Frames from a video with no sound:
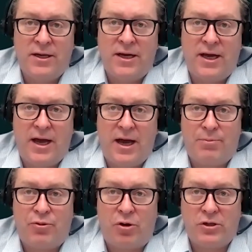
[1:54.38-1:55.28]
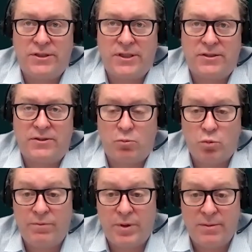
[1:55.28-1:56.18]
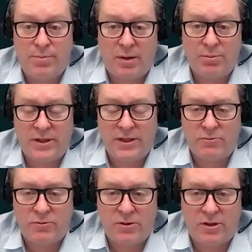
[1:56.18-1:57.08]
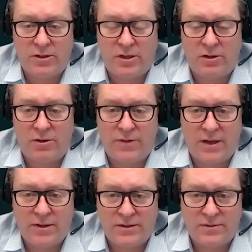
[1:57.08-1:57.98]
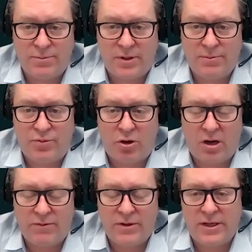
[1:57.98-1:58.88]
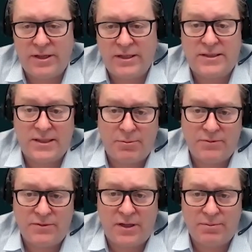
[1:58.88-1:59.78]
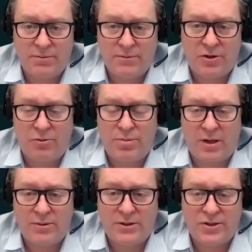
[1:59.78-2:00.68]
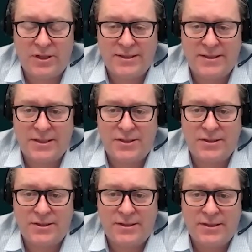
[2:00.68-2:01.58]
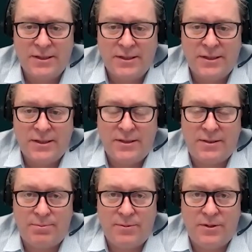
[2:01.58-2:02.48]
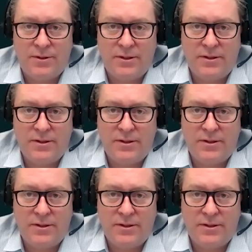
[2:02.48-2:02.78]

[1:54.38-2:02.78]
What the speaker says: our process, we've been public where a lot of others have been private, and then some have done go public transactions. The